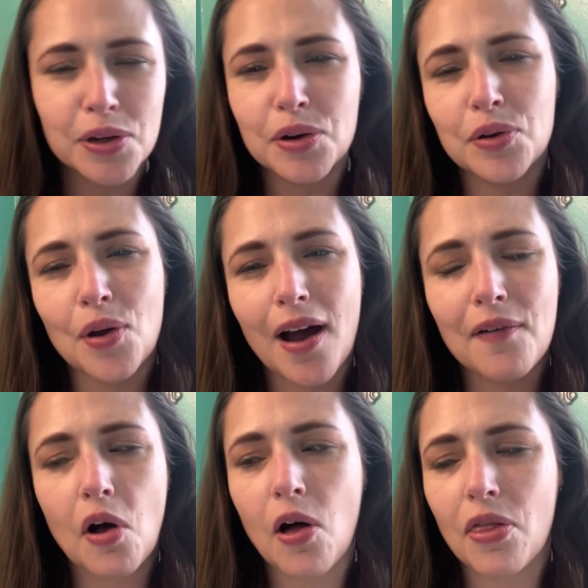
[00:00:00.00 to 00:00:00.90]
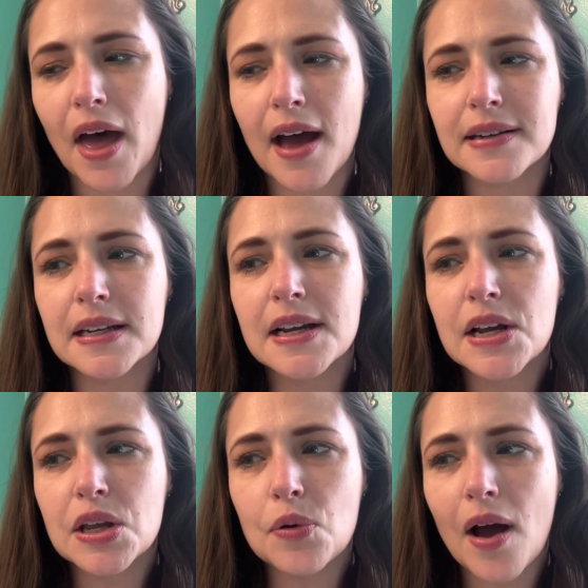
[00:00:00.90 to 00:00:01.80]
You know, you have all that.
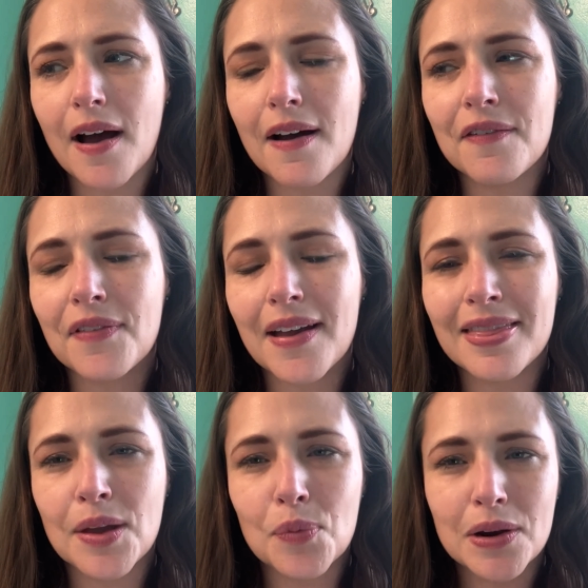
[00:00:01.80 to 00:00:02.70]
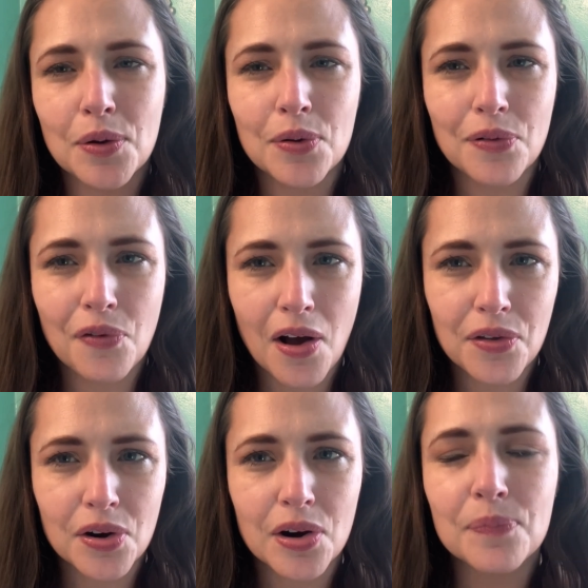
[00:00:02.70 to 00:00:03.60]
You have the widowed
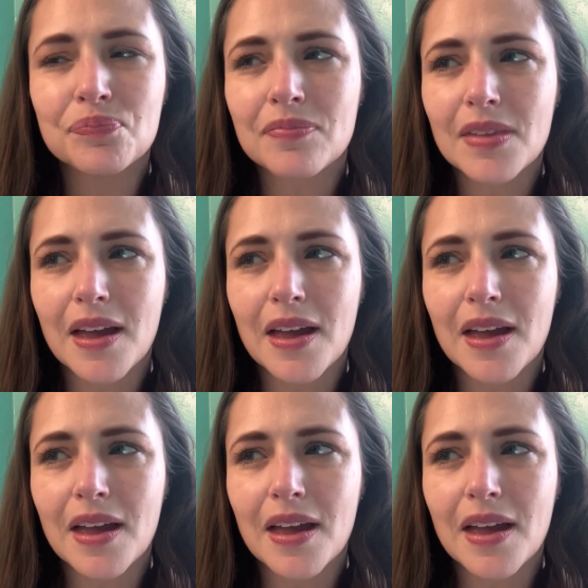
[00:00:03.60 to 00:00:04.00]
father.